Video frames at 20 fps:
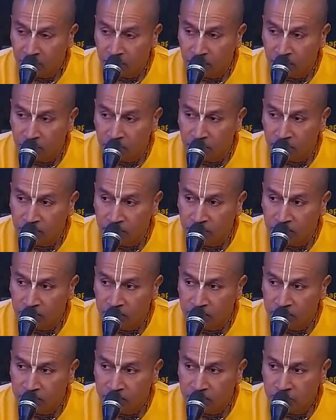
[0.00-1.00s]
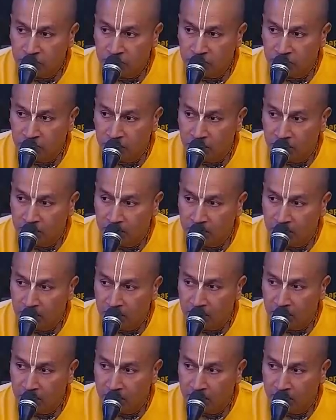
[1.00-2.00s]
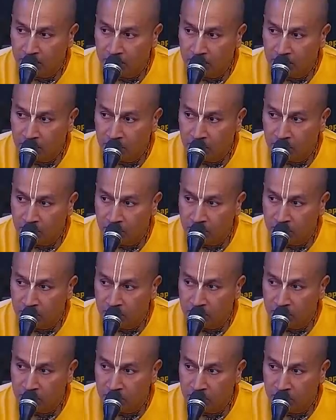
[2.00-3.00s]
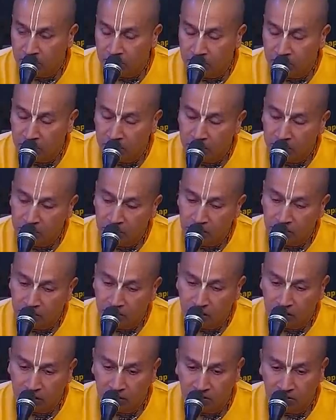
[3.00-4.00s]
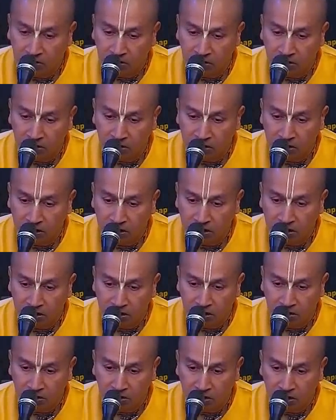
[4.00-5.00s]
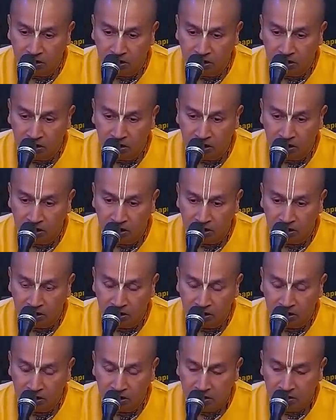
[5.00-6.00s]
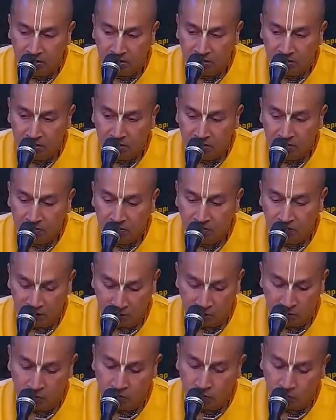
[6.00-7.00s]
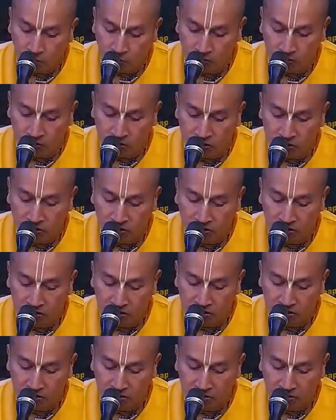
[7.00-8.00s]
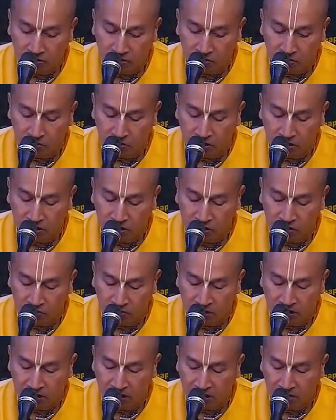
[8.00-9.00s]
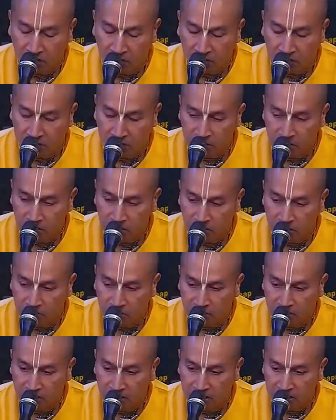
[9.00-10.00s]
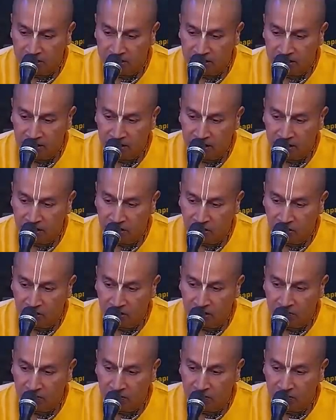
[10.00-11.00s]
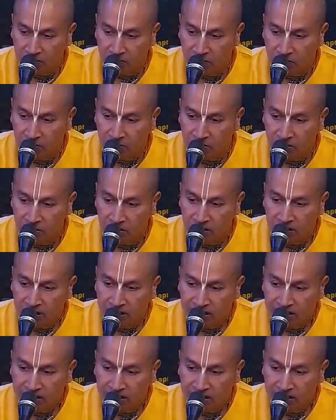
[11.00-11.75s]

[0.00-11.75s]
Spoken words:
ved nishidha papa kore dharma nahi gone. One who knows what is to be done, what is not to be done, still not able to